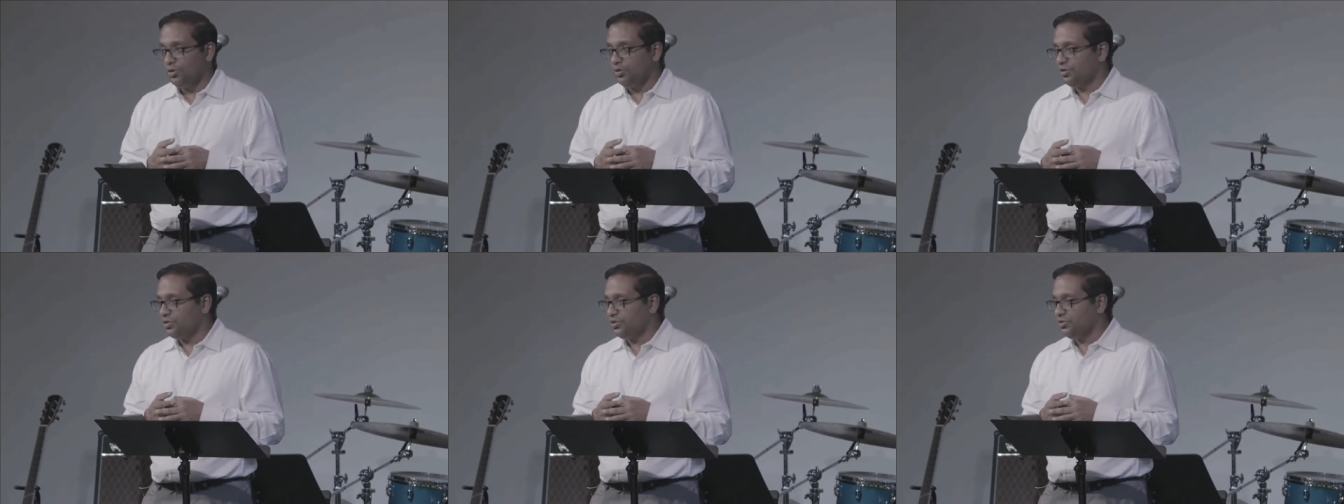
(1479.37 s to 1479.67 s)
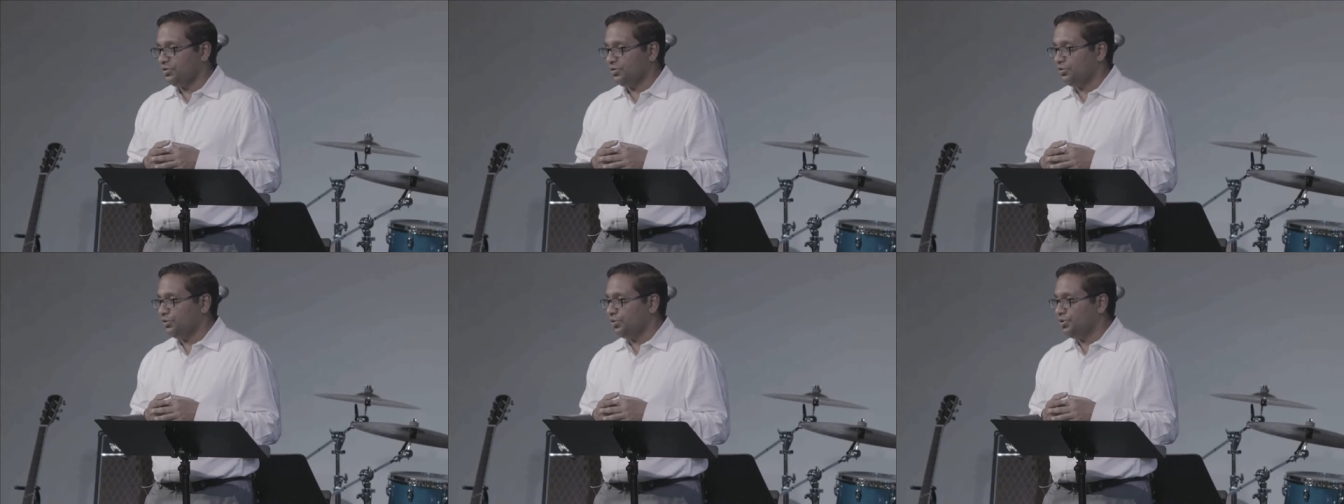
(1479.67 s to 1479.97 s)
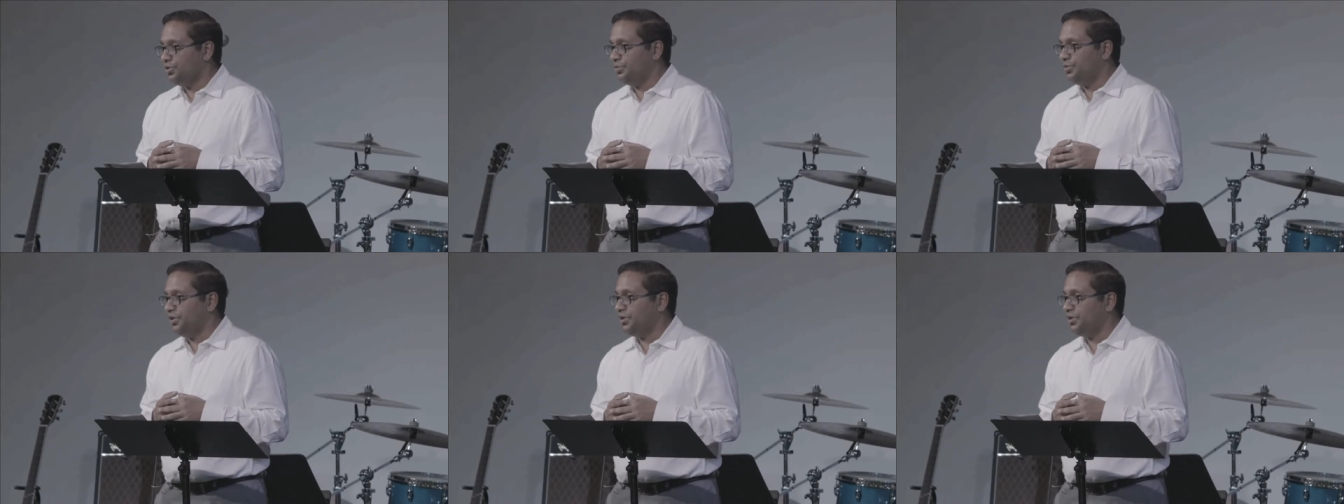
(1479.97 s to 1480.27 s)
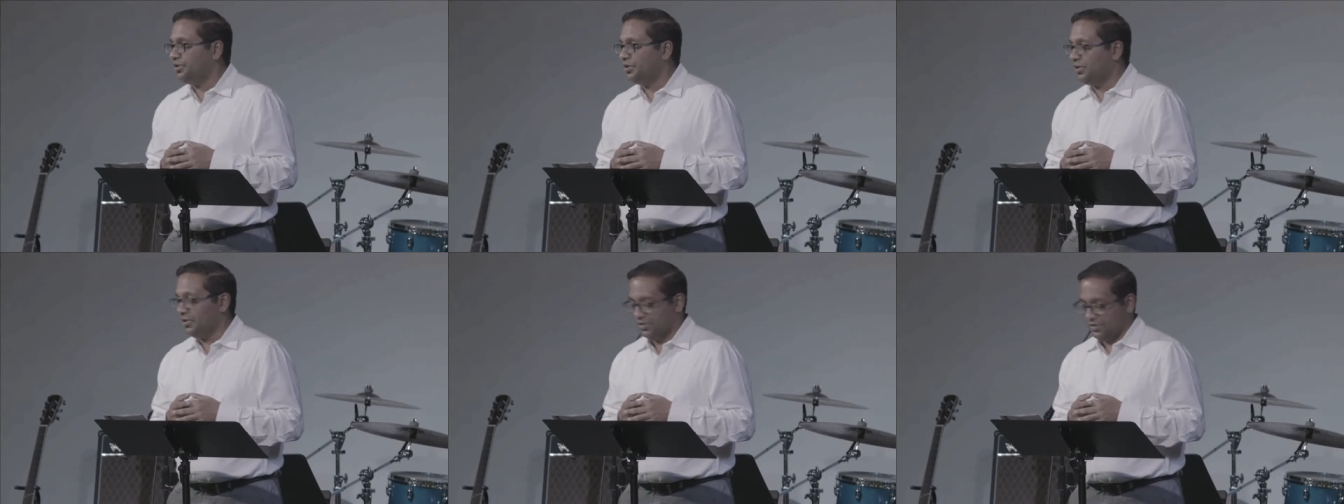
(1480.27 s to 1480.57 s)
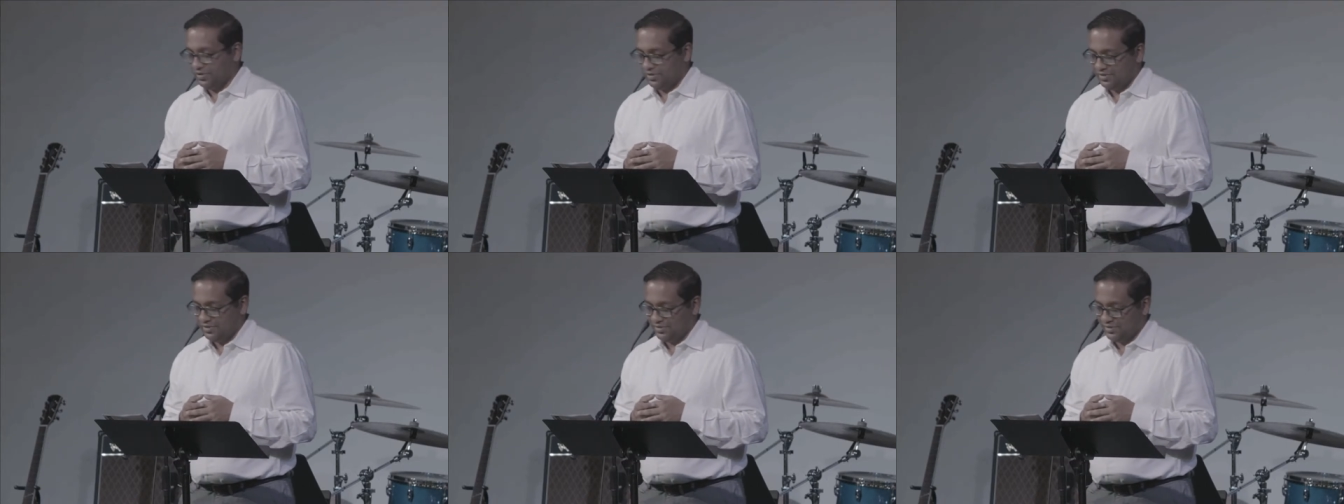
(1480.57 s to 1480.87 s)
you're still going to be in
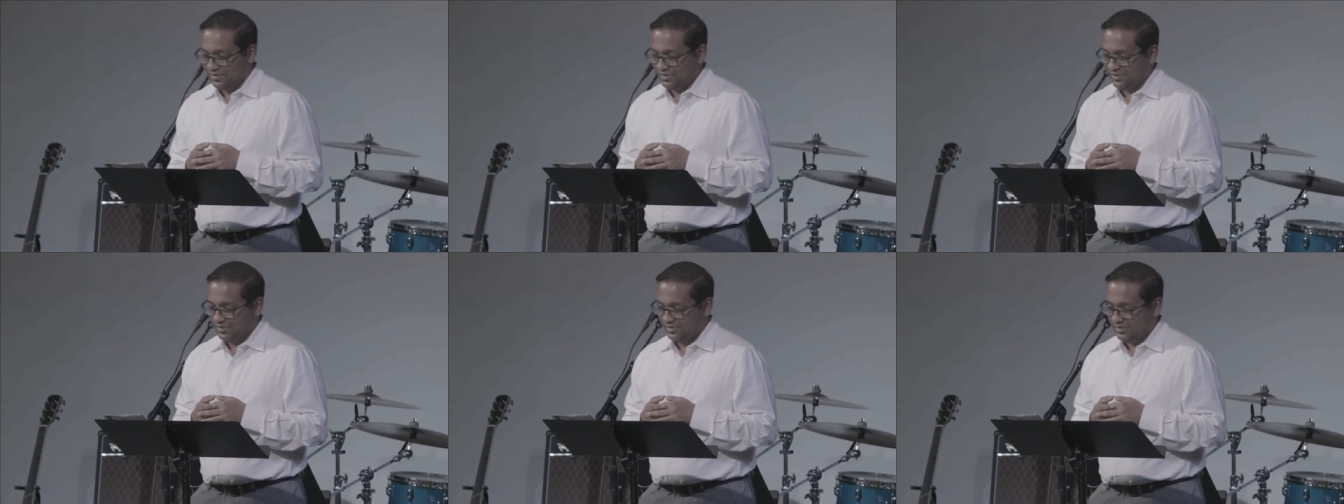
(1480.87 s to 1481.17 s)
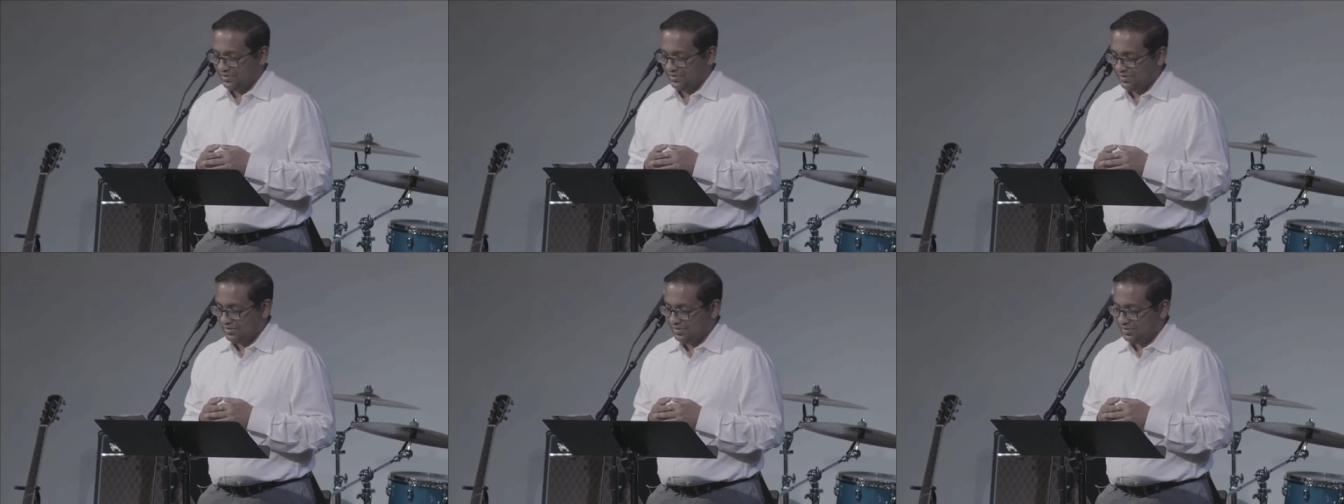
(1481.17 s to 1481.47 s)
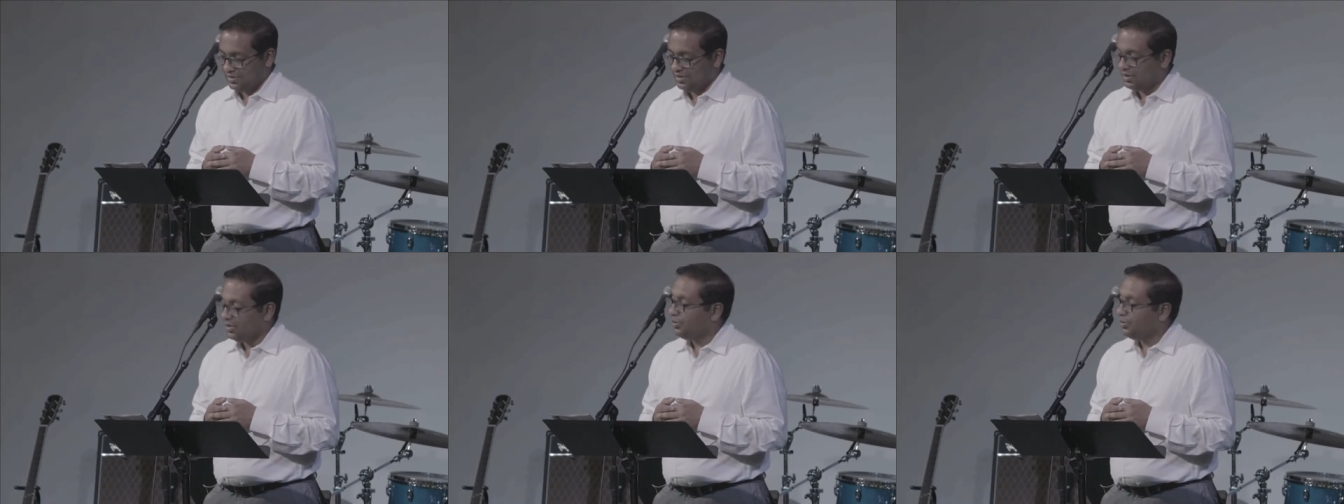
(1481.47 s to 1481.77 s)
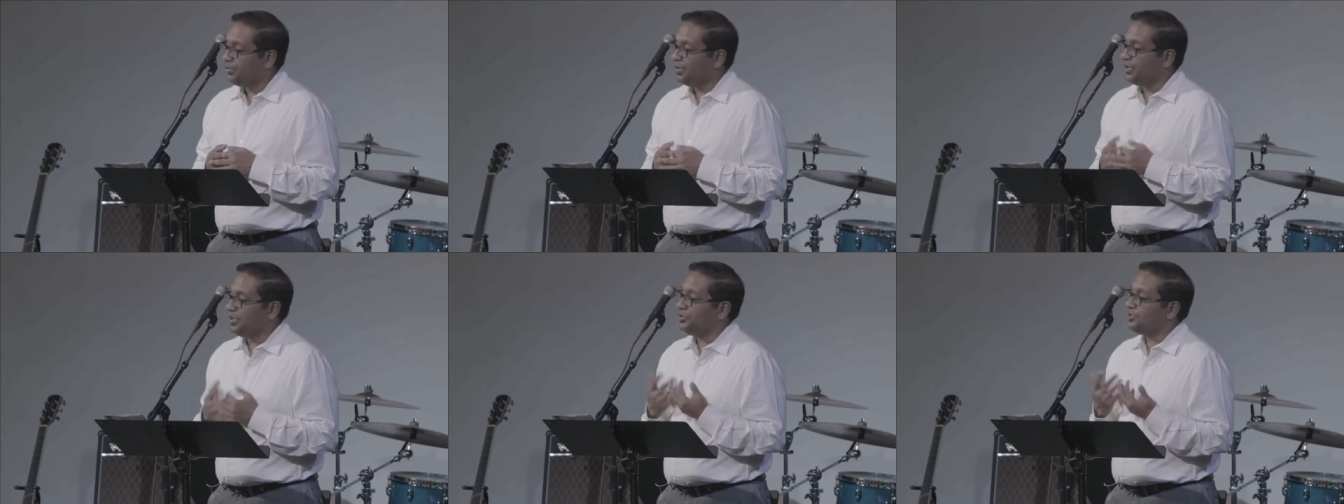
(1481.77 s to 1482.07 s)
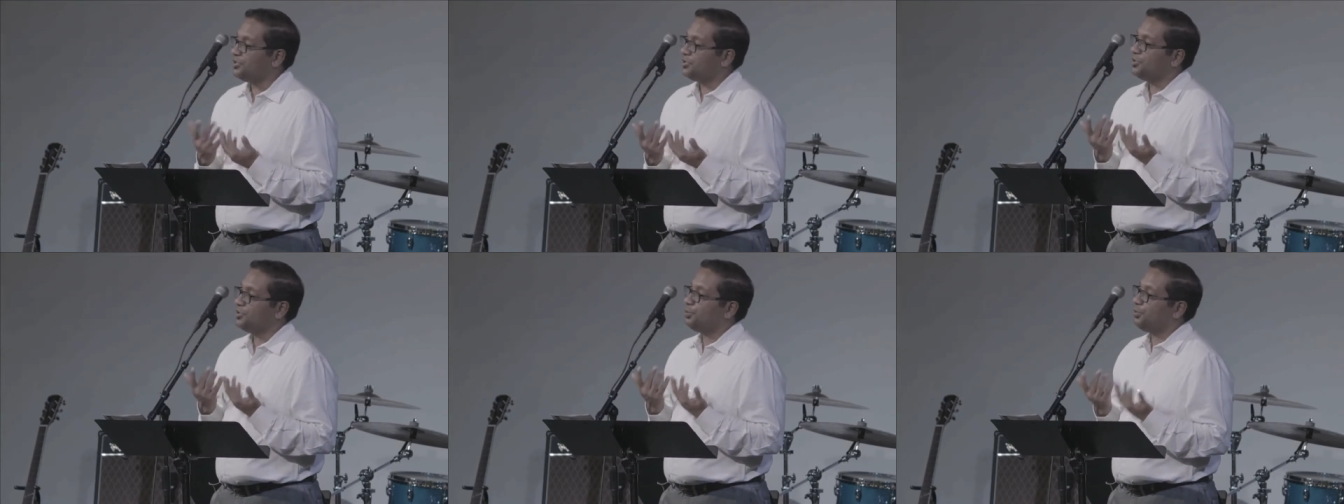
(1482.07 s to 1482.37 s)
darkness. But
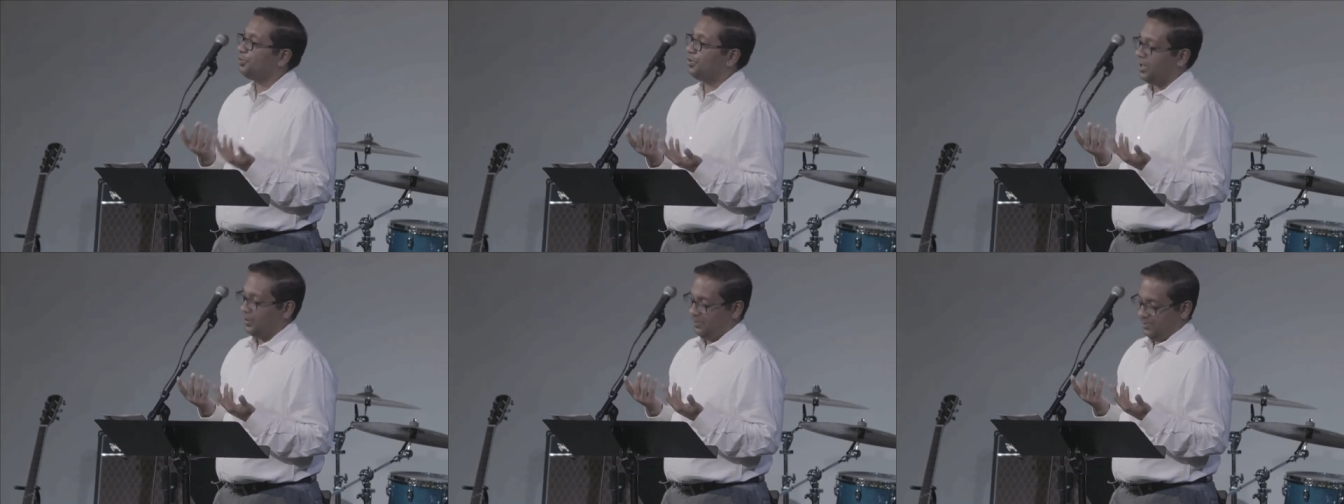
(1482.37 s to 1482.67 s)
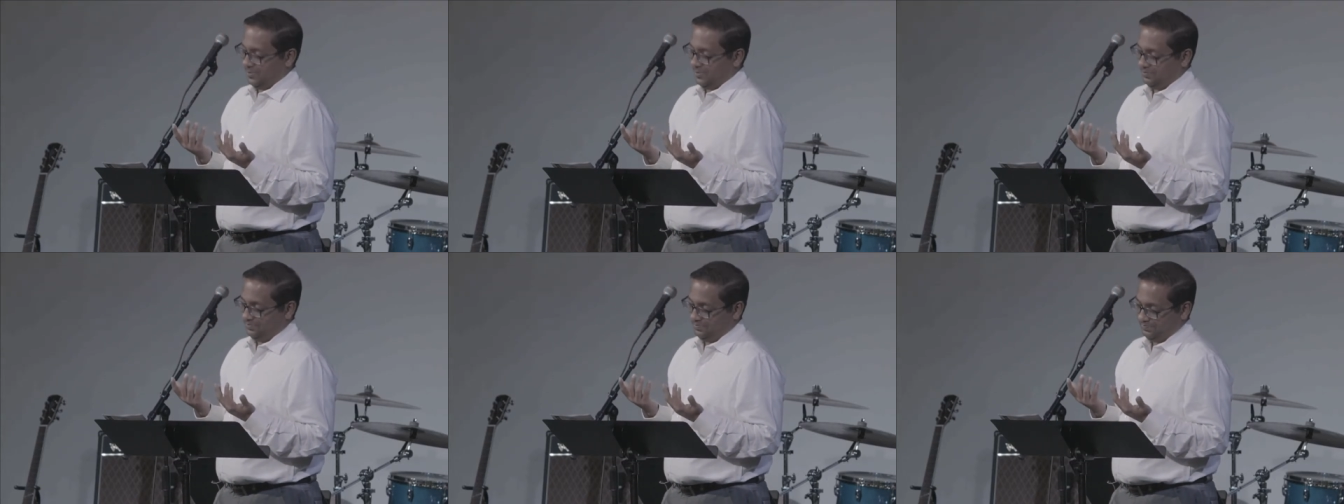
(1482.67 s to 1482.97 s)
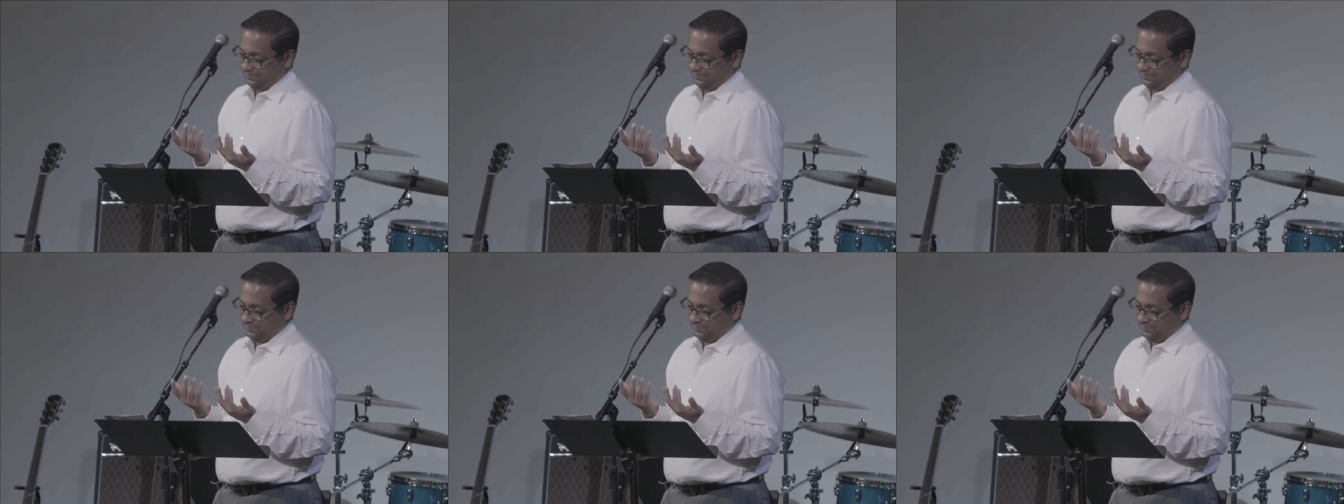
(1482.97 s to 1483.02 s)
here's the problem.